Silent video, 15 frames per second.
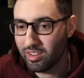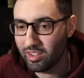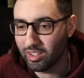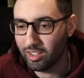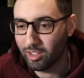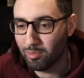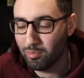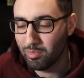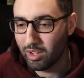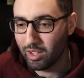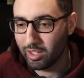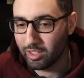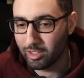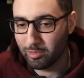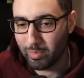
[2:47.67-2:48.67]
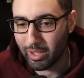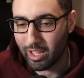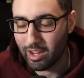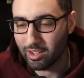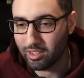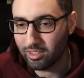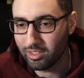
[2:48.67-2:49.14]
Um, and
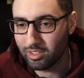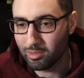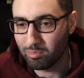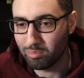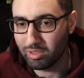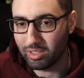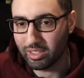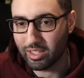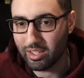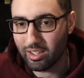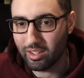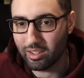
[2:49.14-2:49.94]
mechanically to play,